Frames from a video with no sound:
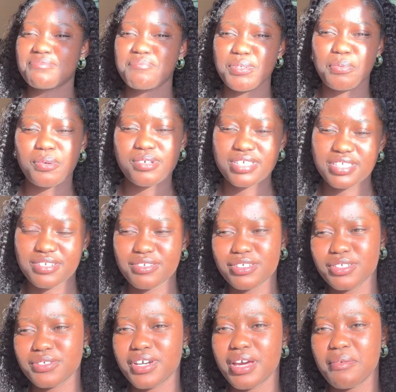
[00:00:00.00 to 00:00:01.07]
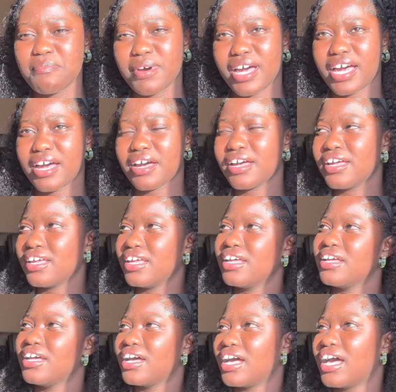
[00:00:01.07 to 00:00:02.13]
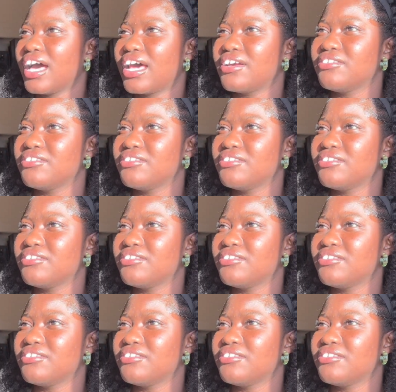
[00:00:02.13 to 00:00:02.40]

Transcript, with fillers: People still do it, but I